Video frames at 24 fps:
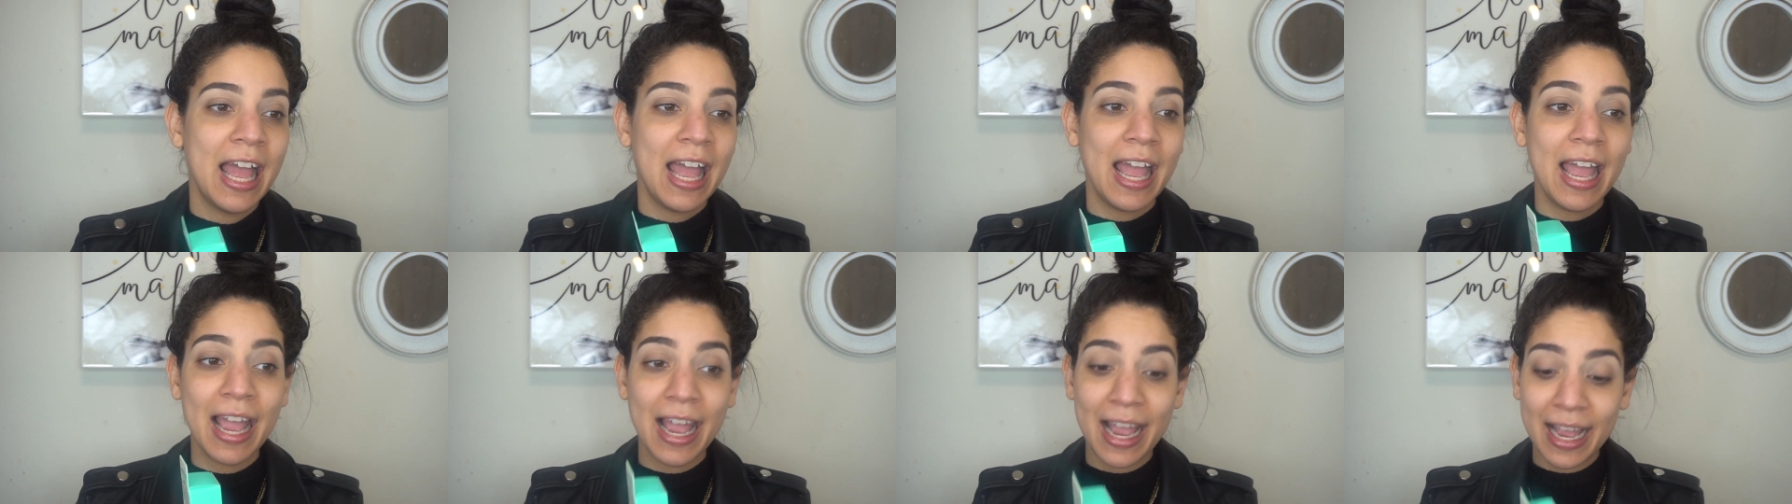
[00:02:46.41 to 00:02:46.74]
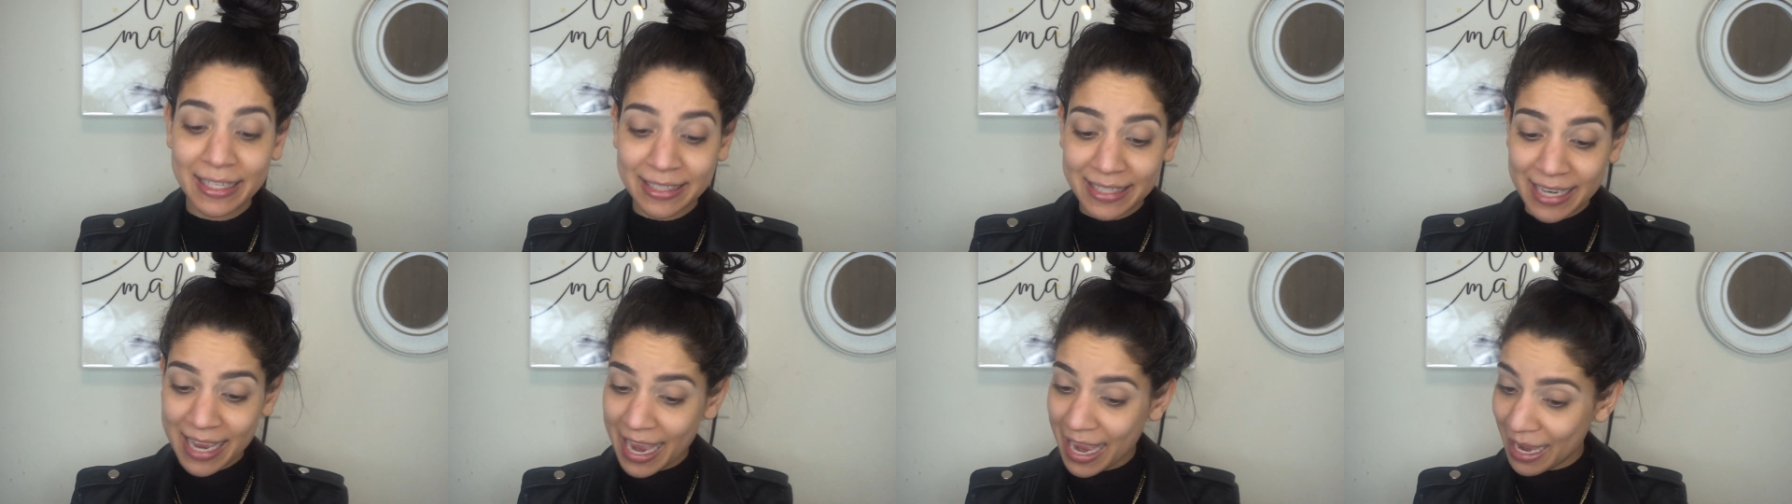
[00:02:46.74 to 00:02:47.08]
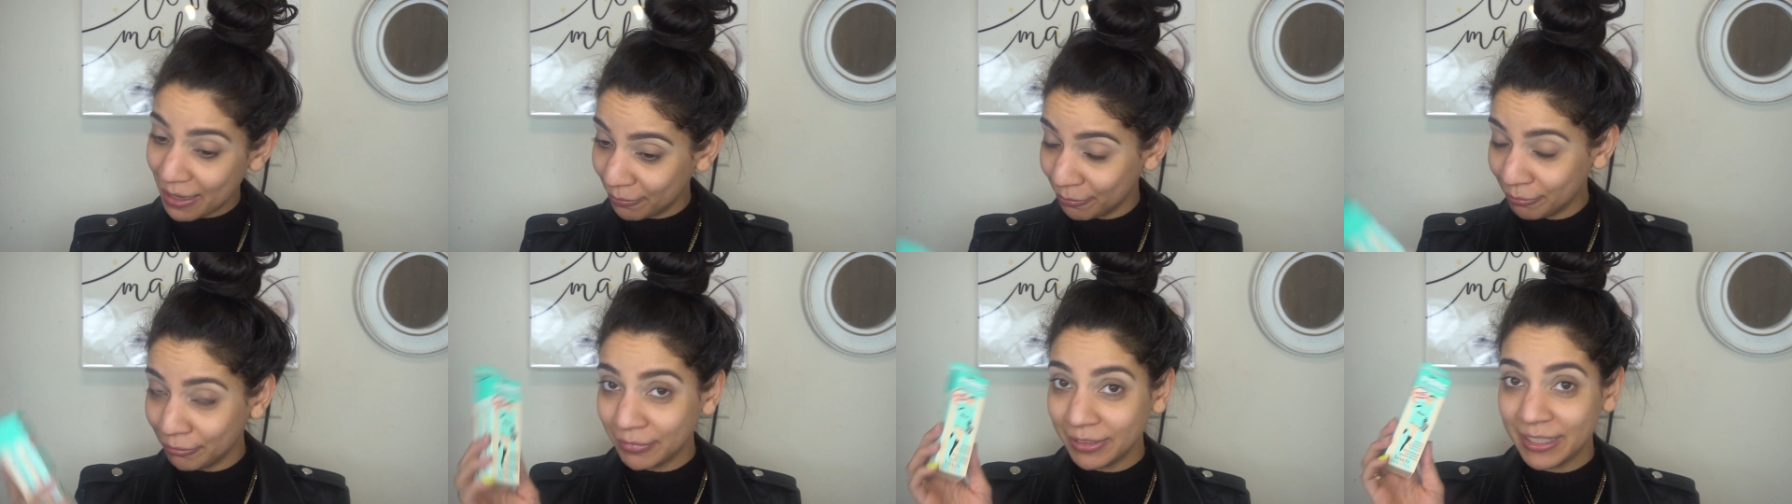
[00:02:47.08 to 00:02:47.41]
And
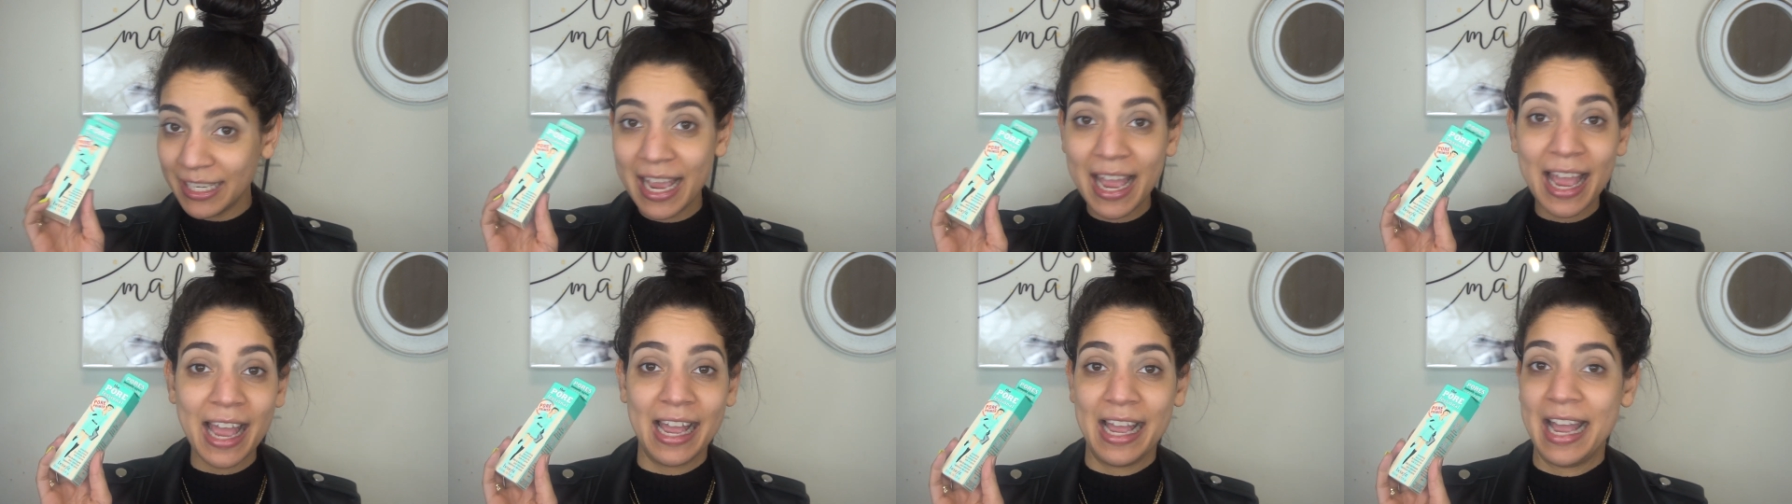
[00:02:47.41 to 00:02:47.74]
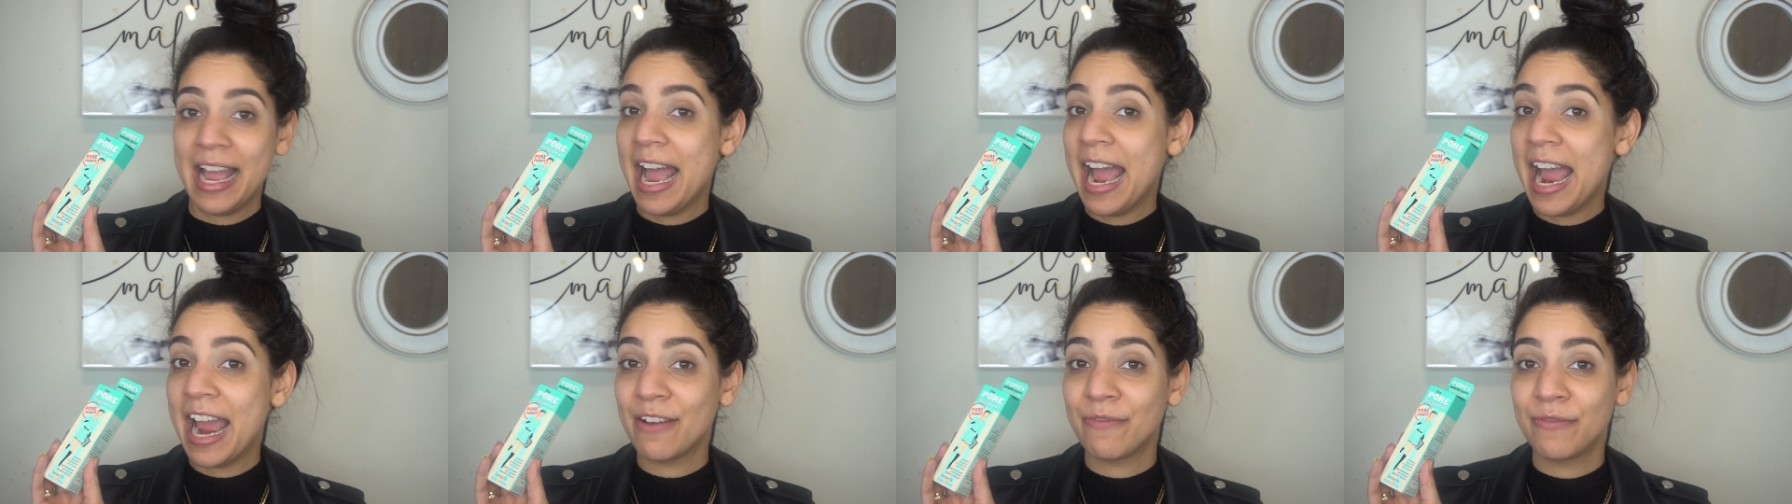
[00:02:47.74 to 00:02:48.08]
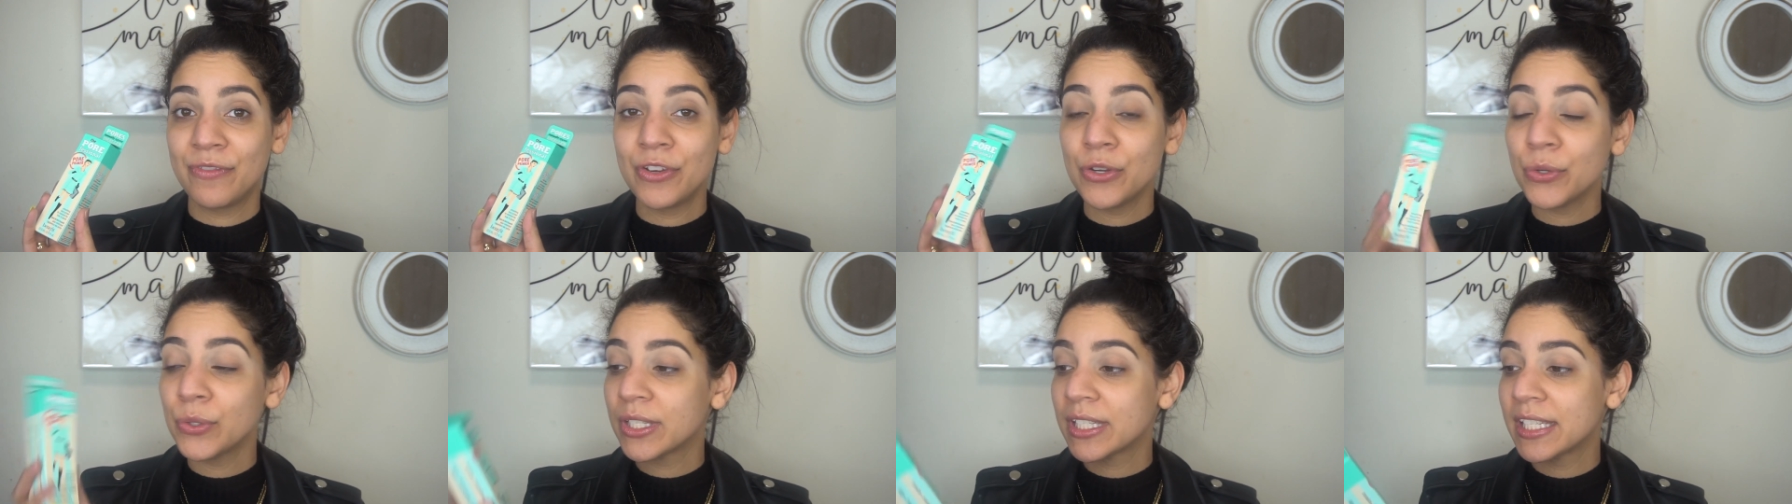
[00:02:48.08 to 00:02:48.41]
yeah,
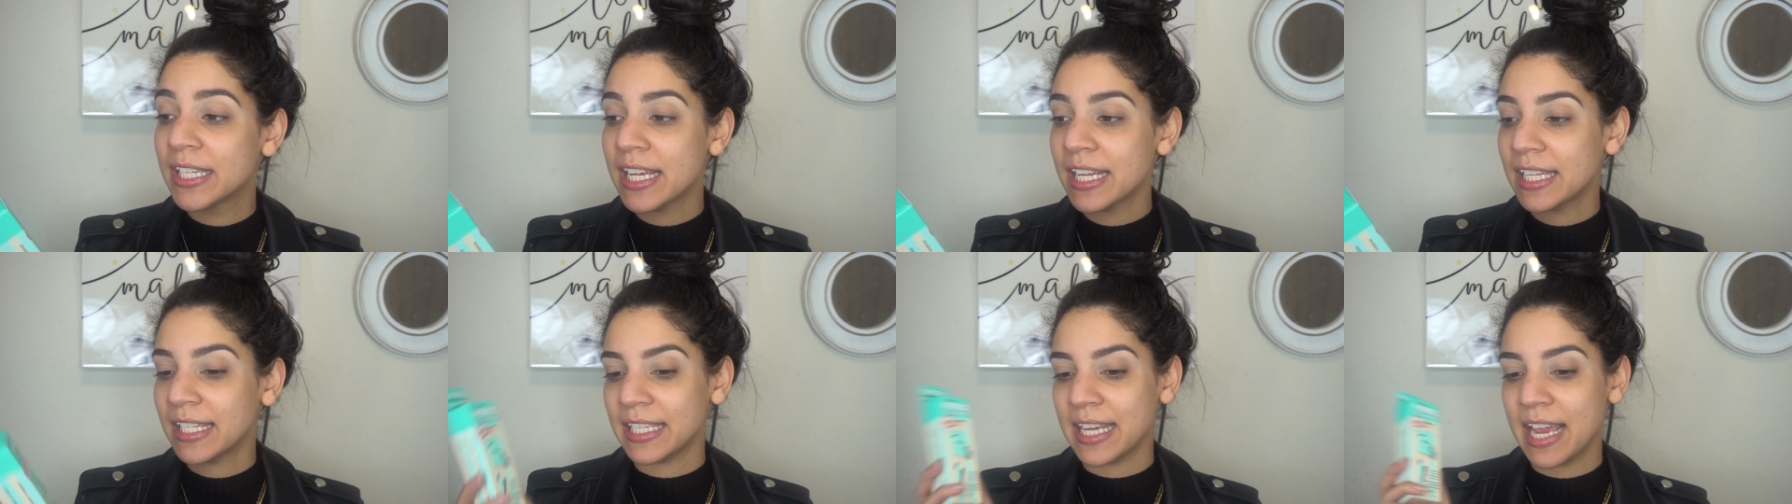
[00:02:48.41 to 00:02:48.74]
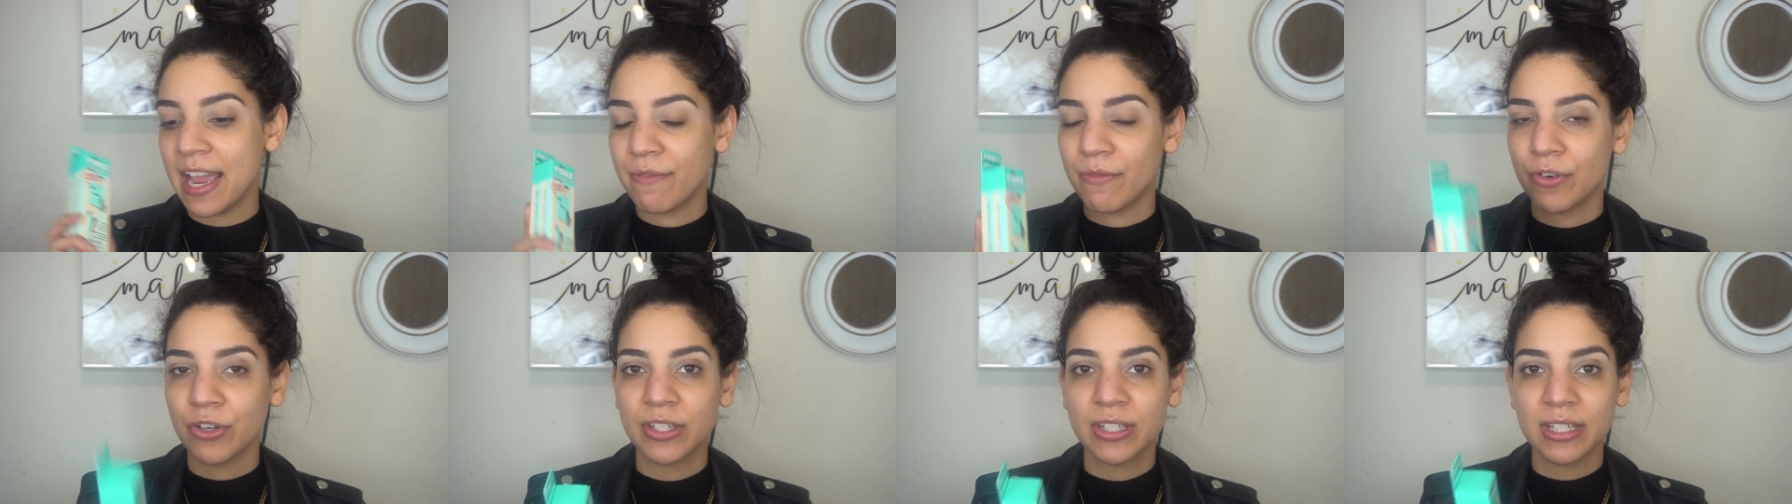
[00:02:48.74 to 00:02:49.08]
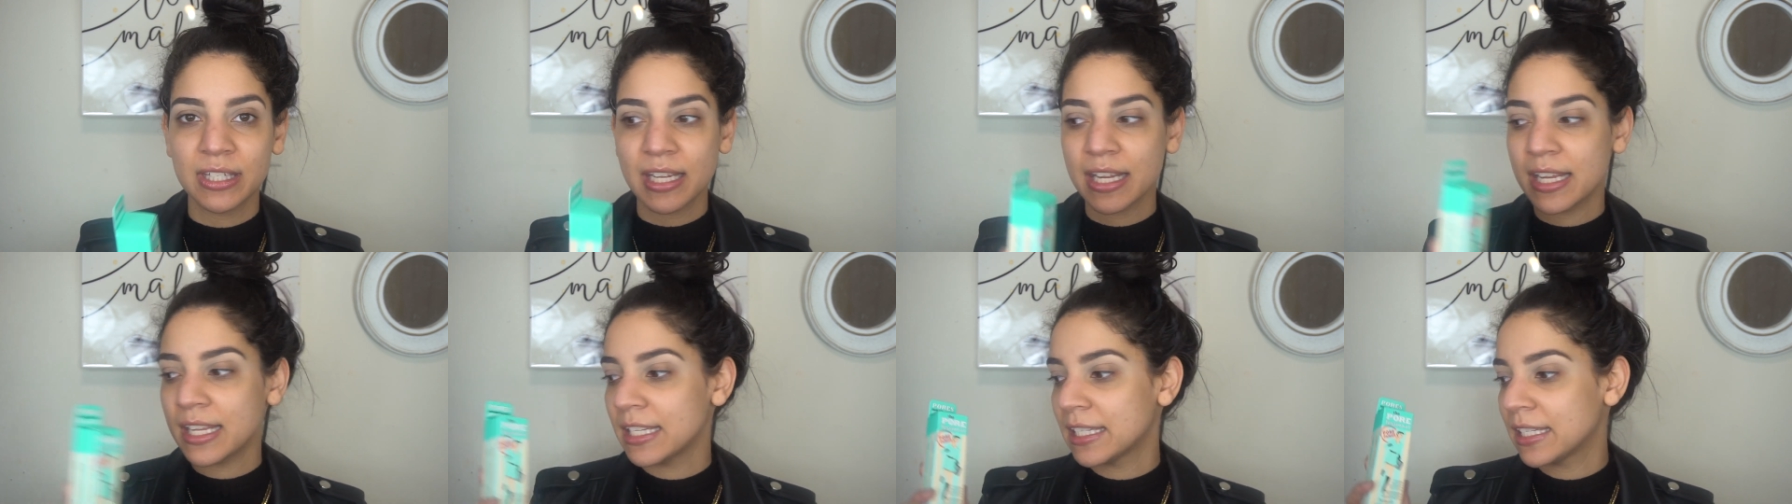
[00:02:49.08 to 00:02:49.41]
I've used it ever
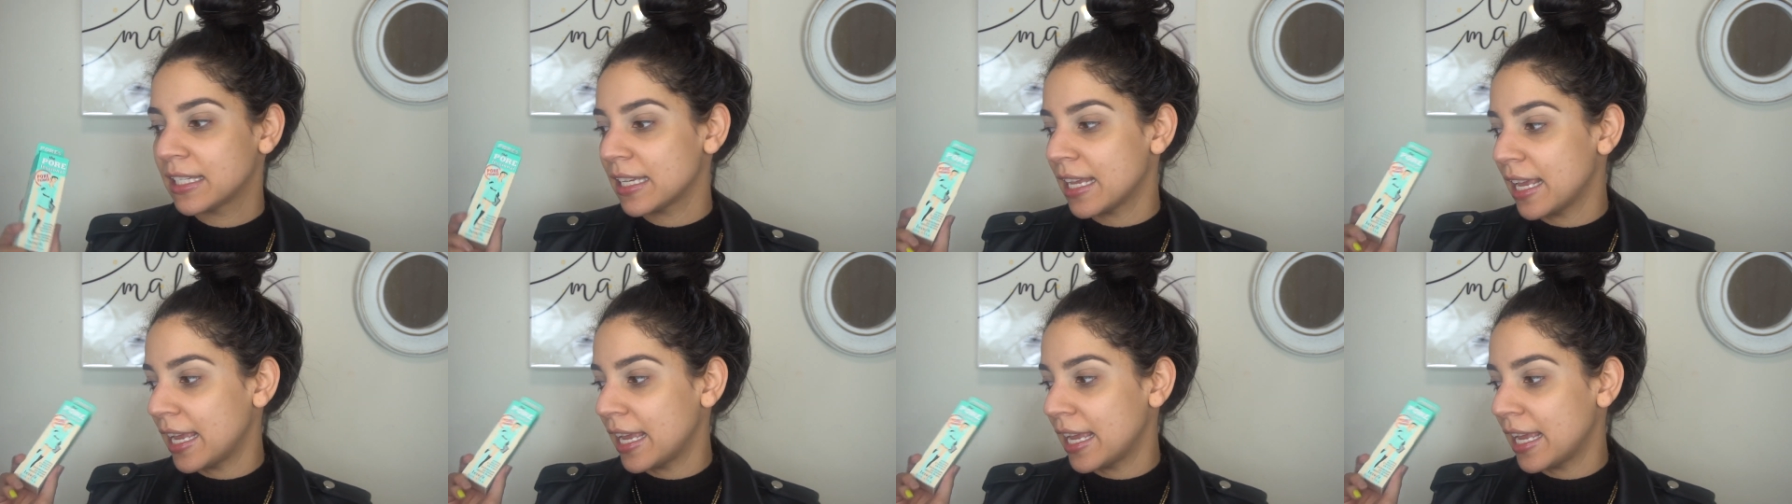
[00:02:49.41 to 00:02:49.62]
since,